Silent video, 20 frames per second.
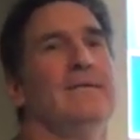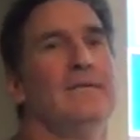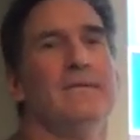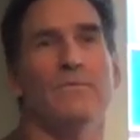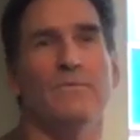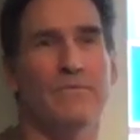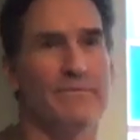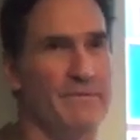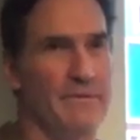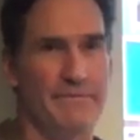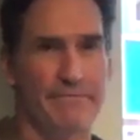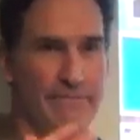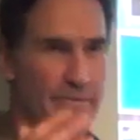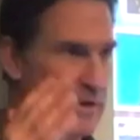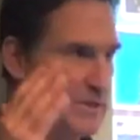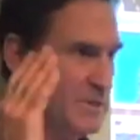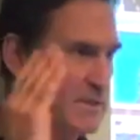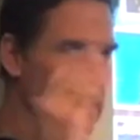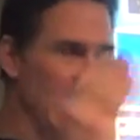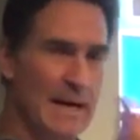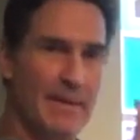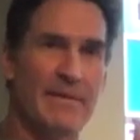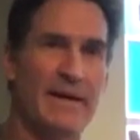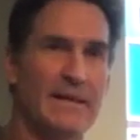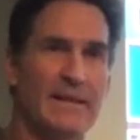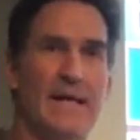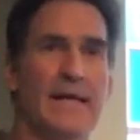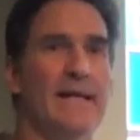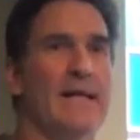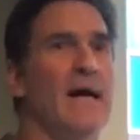the, the first time
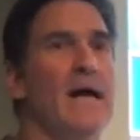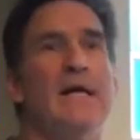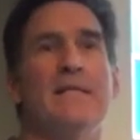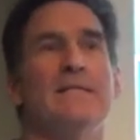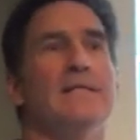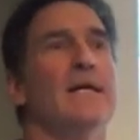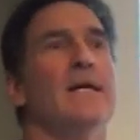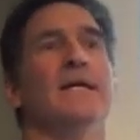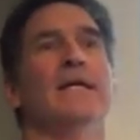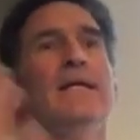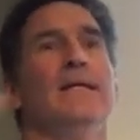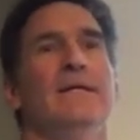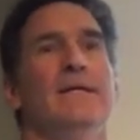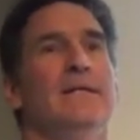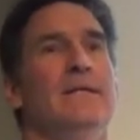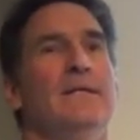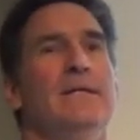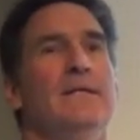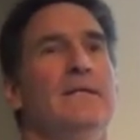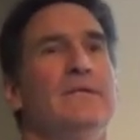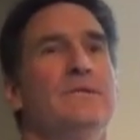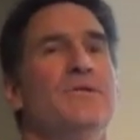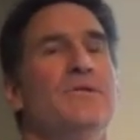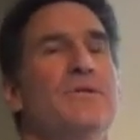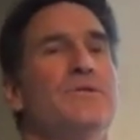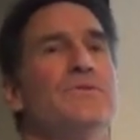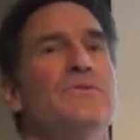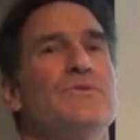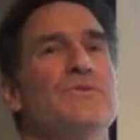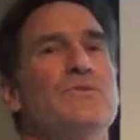I laid eyes on it,
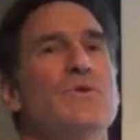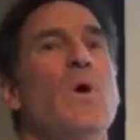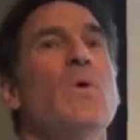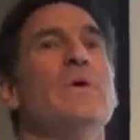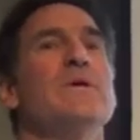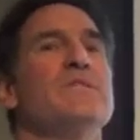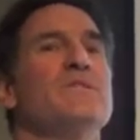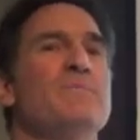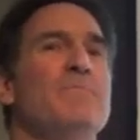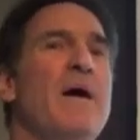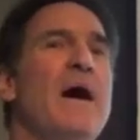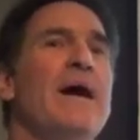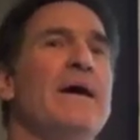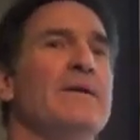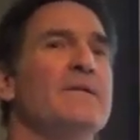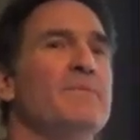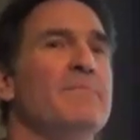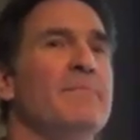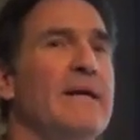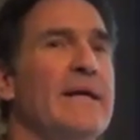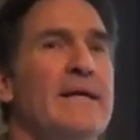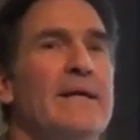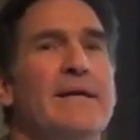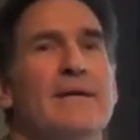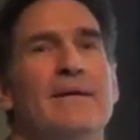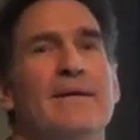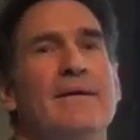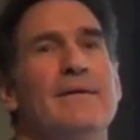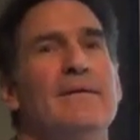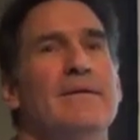just so inspired me.
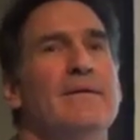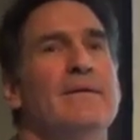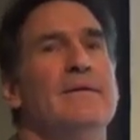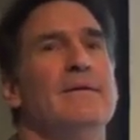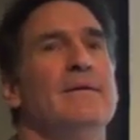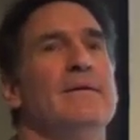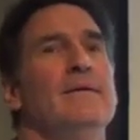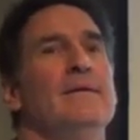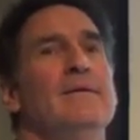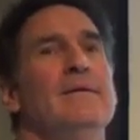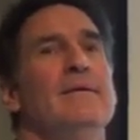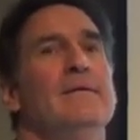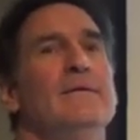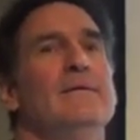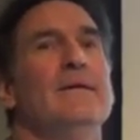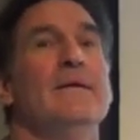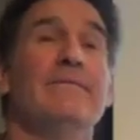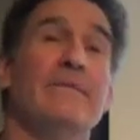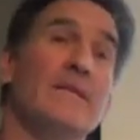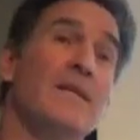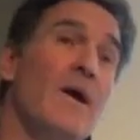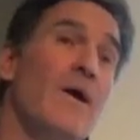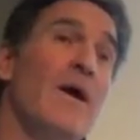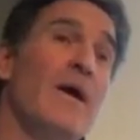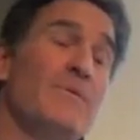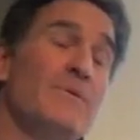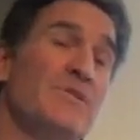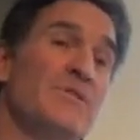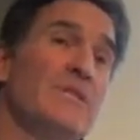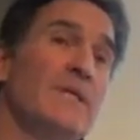Even though
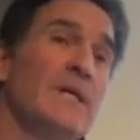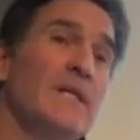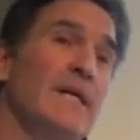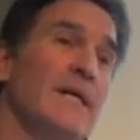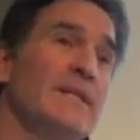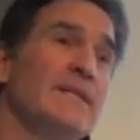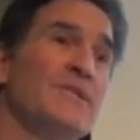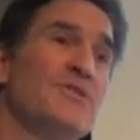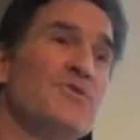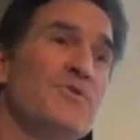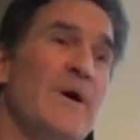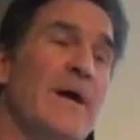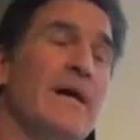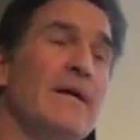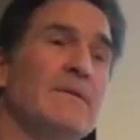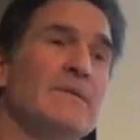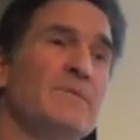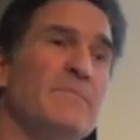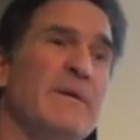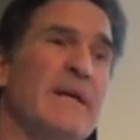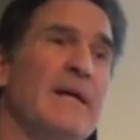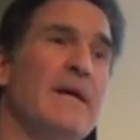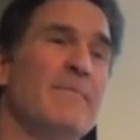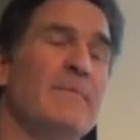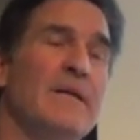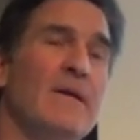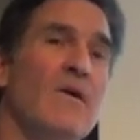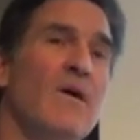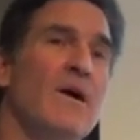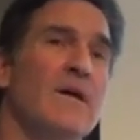I was still on the trail to
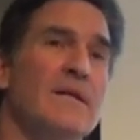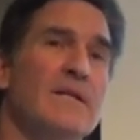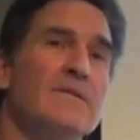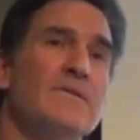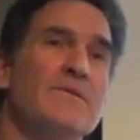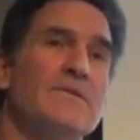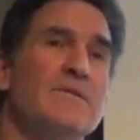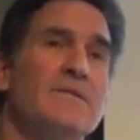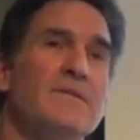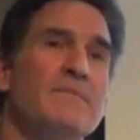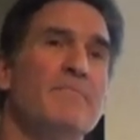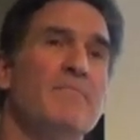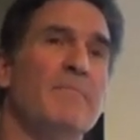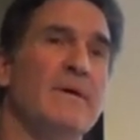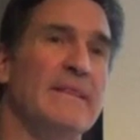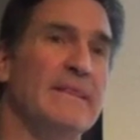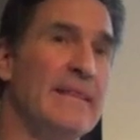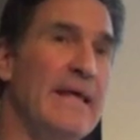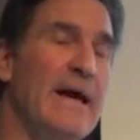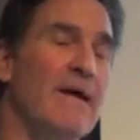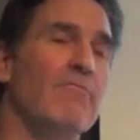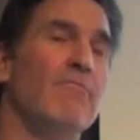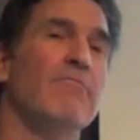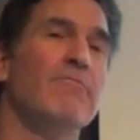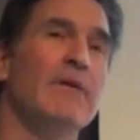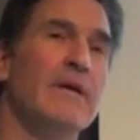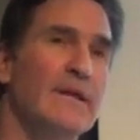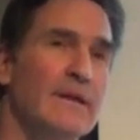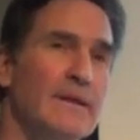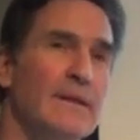become an artist, but that
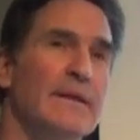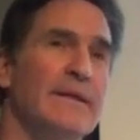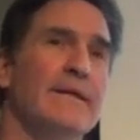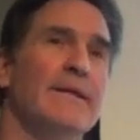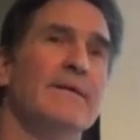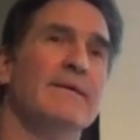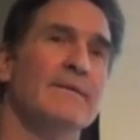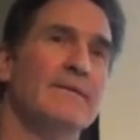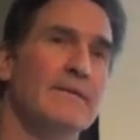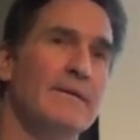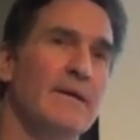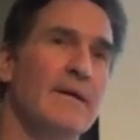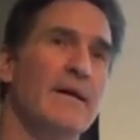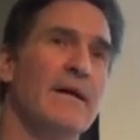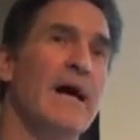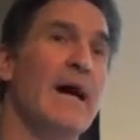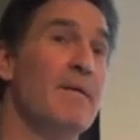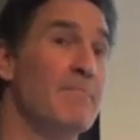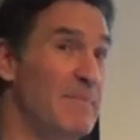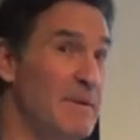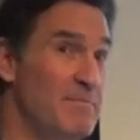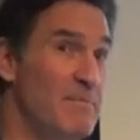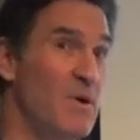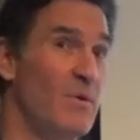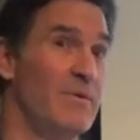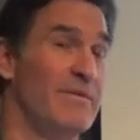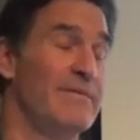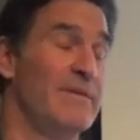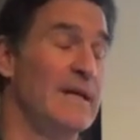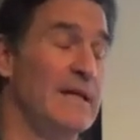really got me
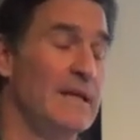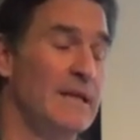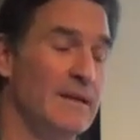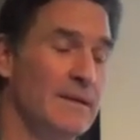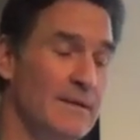motivated.